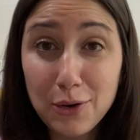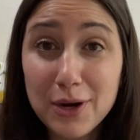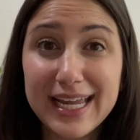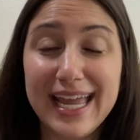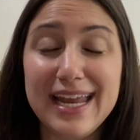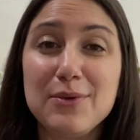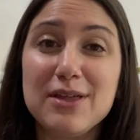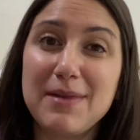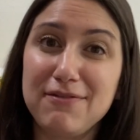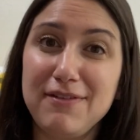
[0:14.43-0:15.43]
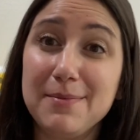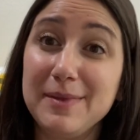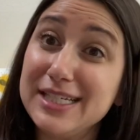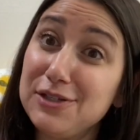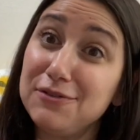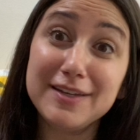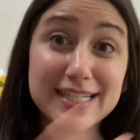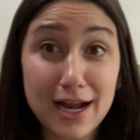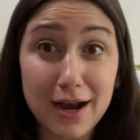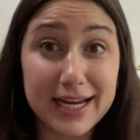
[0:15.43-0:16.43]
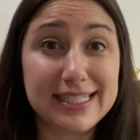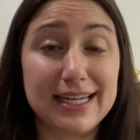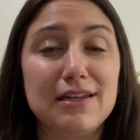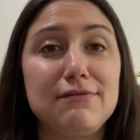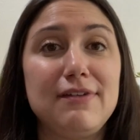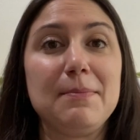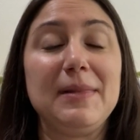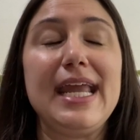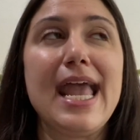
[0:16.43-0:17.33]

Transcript: Oregon with my family to visit our extended family,